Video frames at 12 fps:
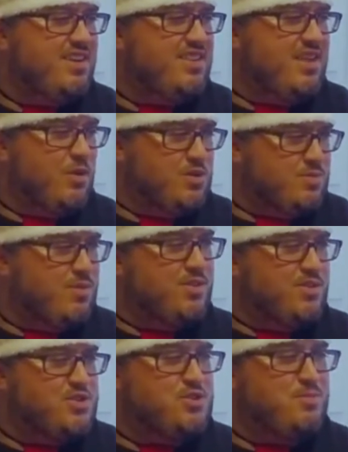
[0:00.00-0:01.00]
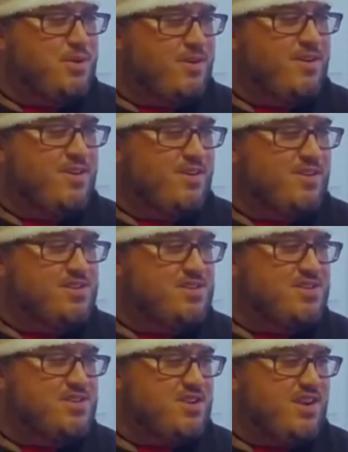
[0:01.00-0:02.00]
that was Mother Superior on
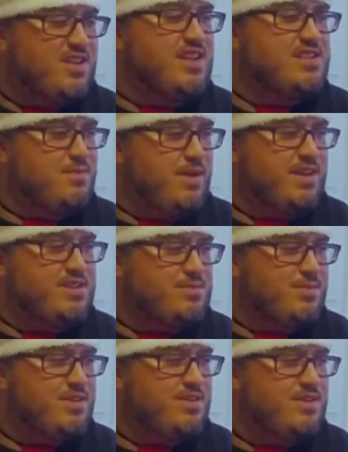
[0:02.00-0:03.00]
Sister Act. That's Maggie Smith.